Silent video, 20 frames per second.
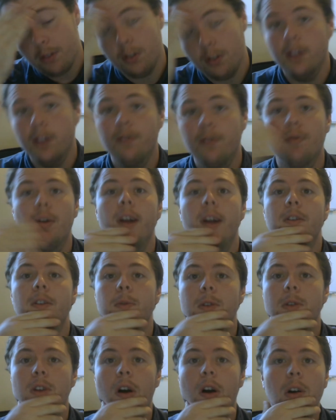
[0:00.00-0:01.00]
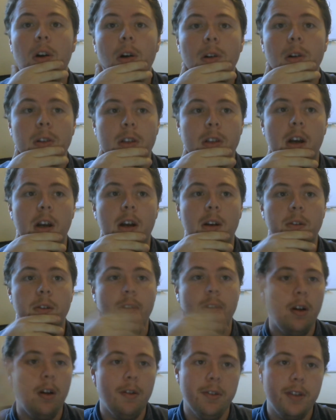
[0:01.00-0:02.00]
good friends. We talk all the time. Oh,
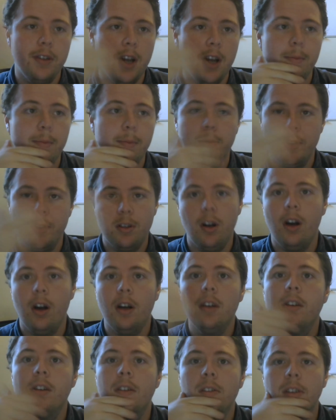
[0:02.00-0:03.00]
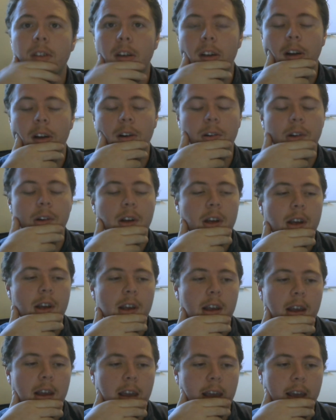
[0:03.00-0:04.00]
not all the time, but we talk,
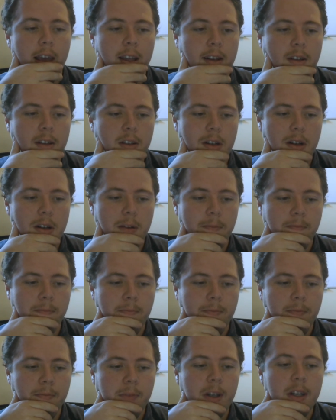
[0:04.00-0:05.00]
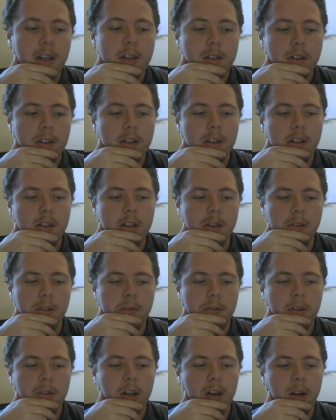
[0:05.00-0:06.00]
and he's a good dude,
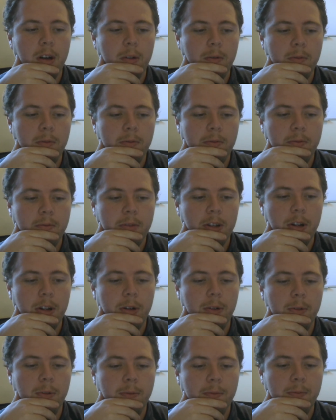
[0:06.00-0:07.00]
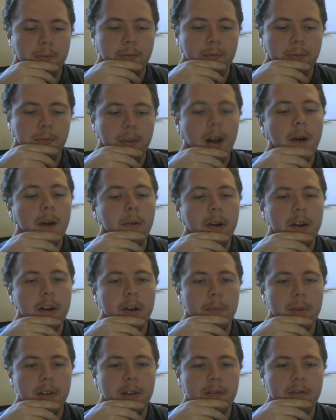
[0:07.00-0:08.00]
So that ended up
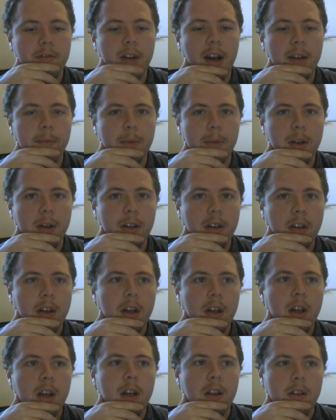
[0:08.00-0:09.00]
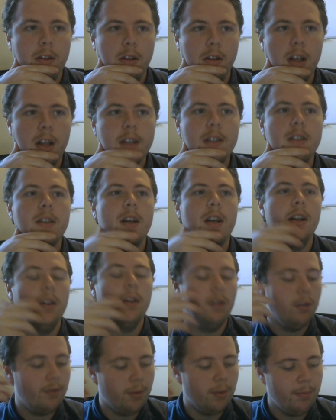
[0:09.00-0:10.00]
being fine. But the lessons I
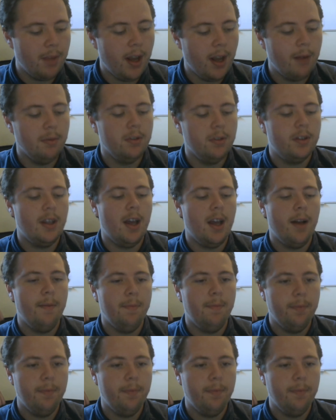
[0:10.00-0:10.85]
learned from that was that,